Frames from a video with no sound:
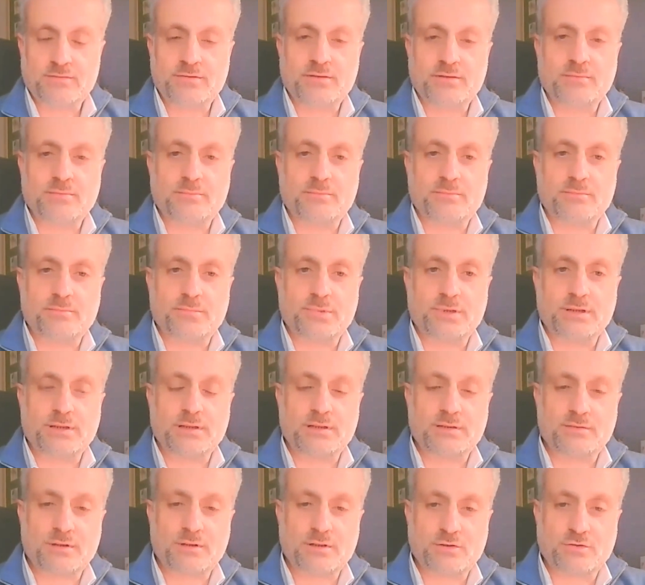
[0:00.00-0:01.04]
having
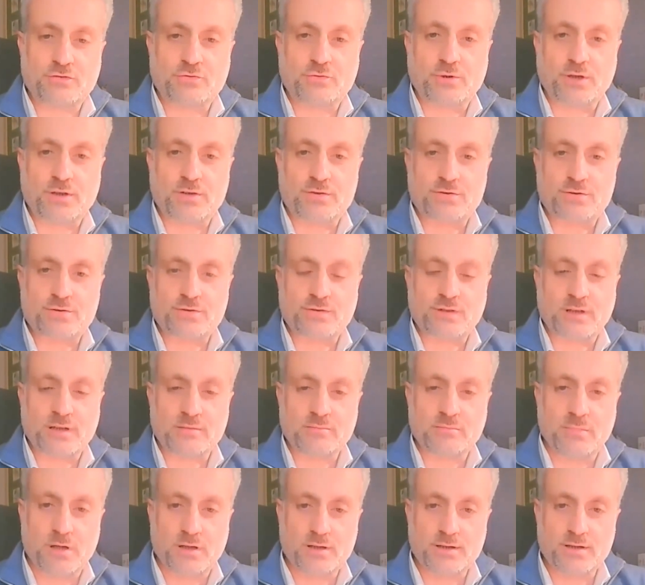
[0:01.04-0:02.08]
been given instructions
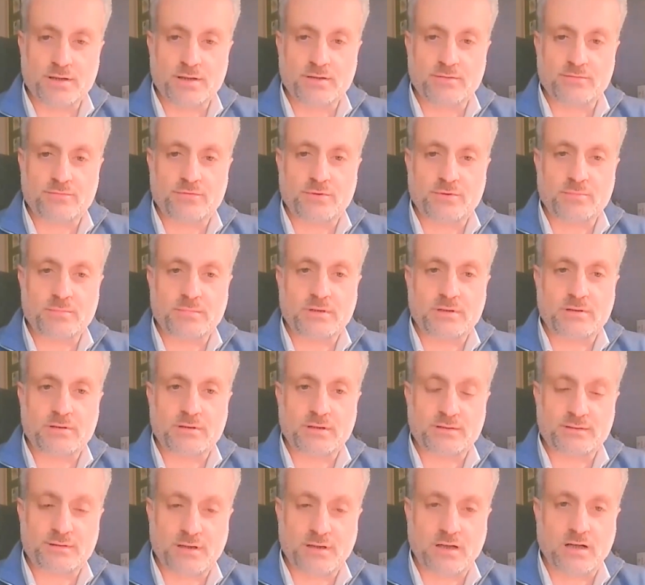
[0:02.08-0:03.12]
and money from
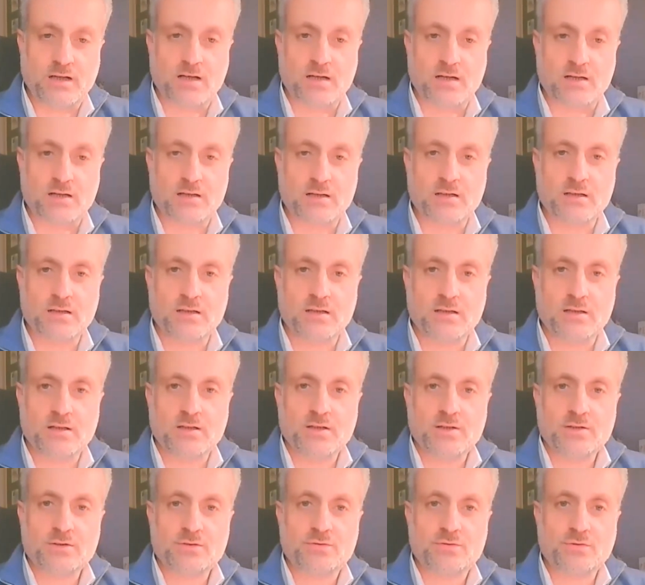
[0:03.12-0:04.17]
Qatar
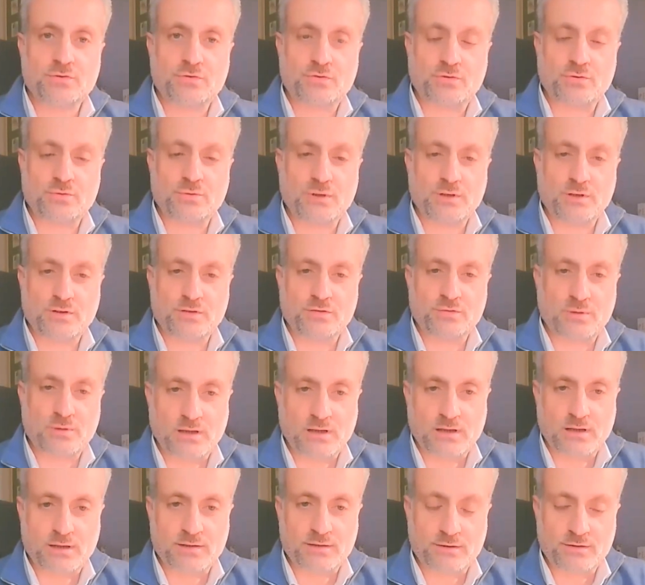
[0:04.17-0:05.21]
to sue
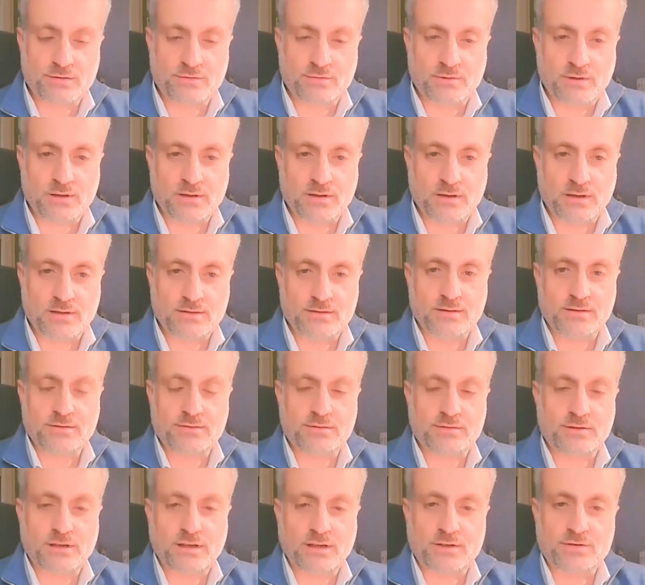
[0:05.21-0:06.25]
Israel at the
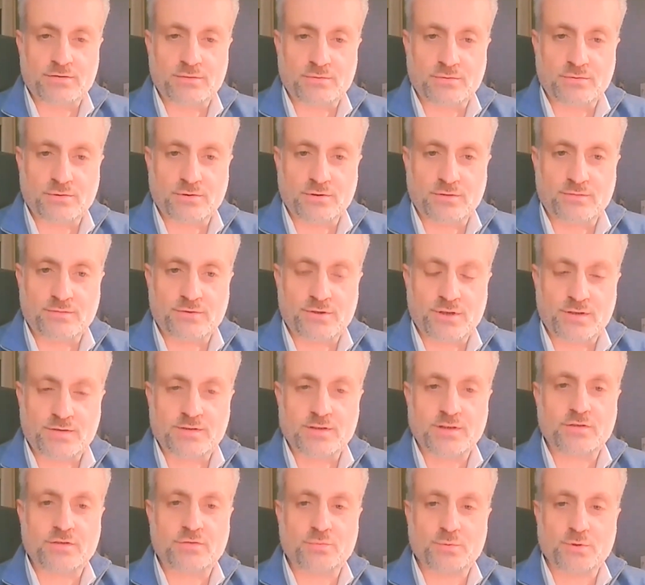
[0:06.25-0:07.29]
International Court of
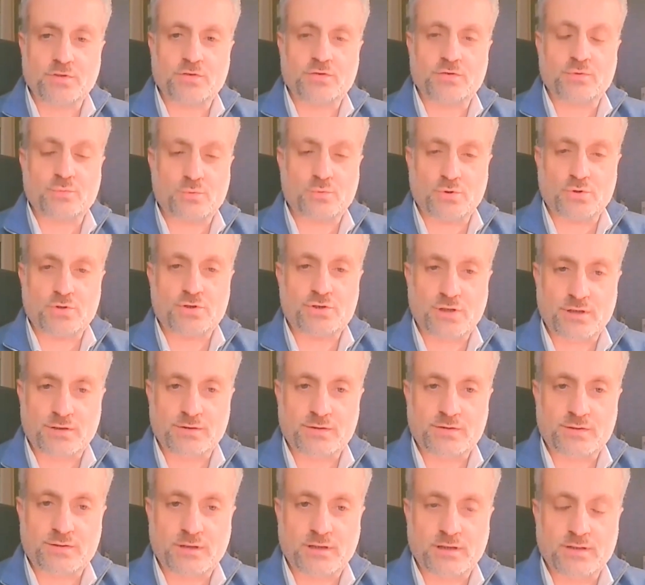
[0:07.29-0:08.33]
Justice with the word
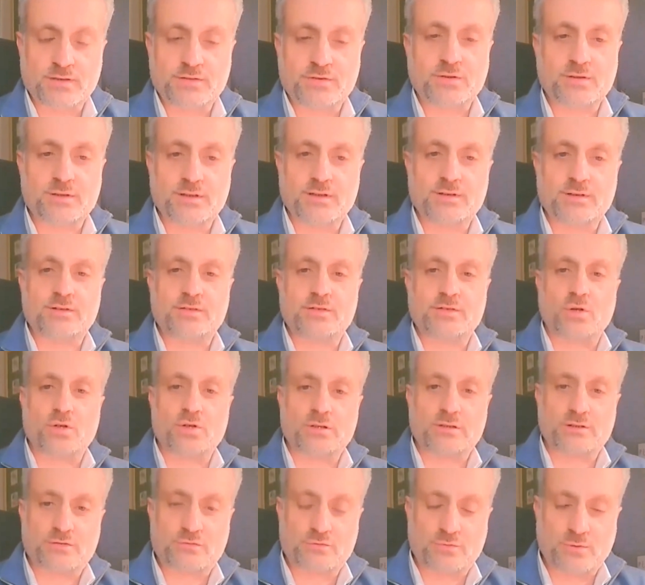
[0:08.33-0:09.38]
genocide. So this is
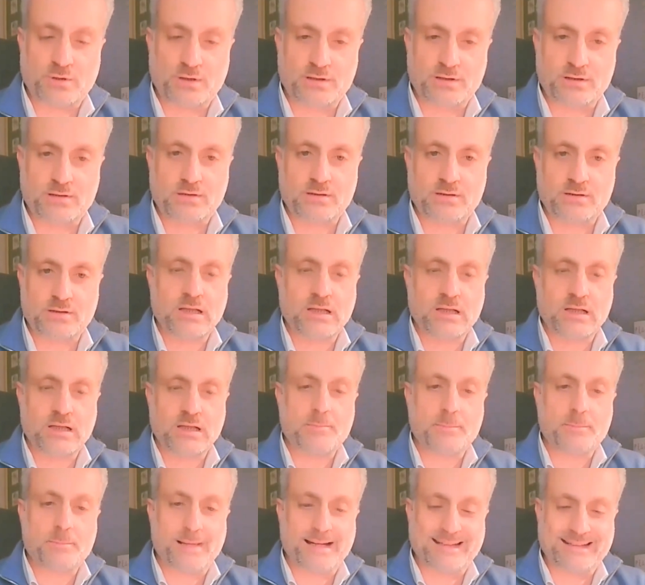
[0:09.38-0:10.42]
orchestrated
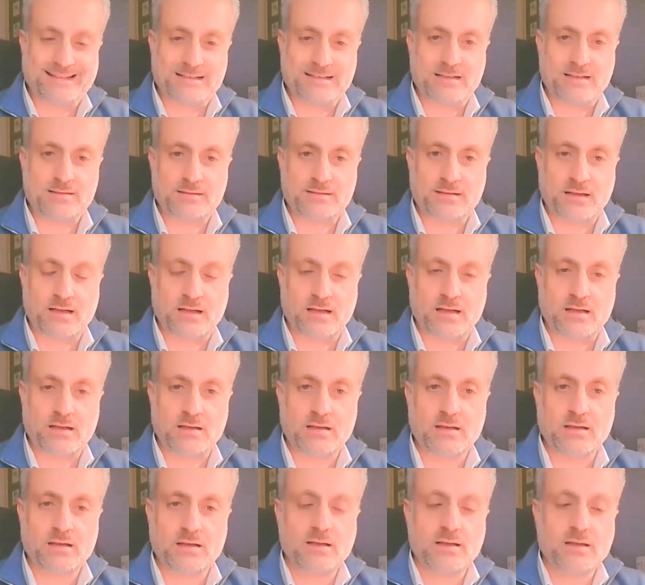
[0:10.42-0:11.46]
by
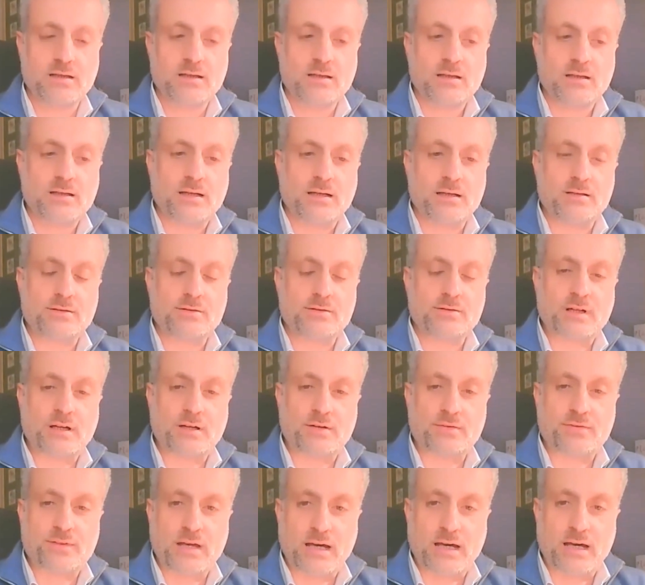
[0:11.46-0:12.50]
Qatar, and
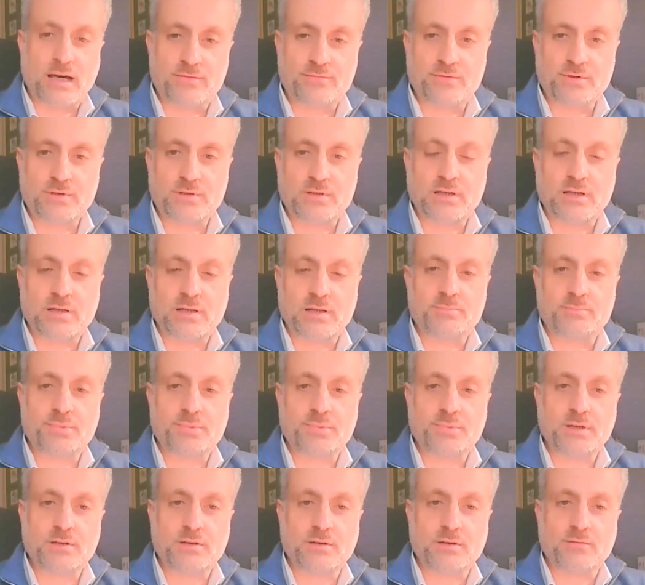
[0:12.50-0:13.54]
South Africa,
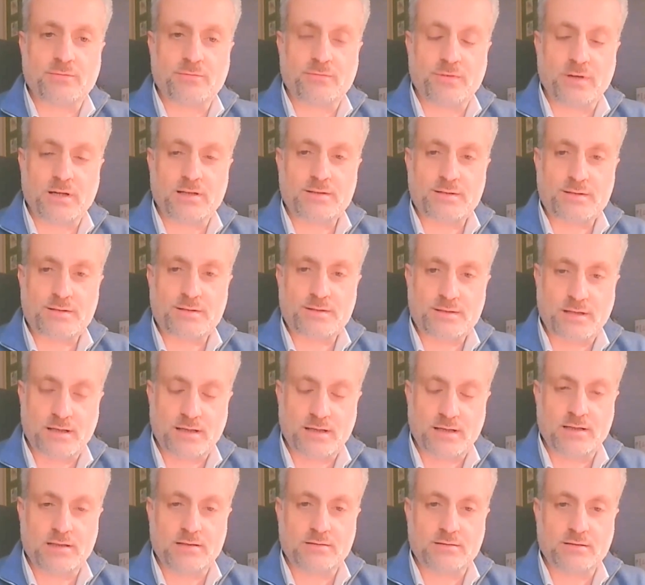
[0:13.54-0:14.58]
being a failed
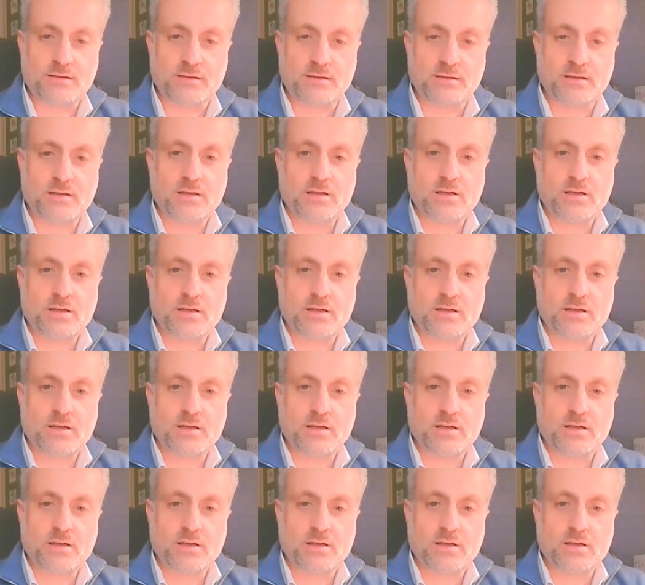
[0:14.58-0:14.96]
state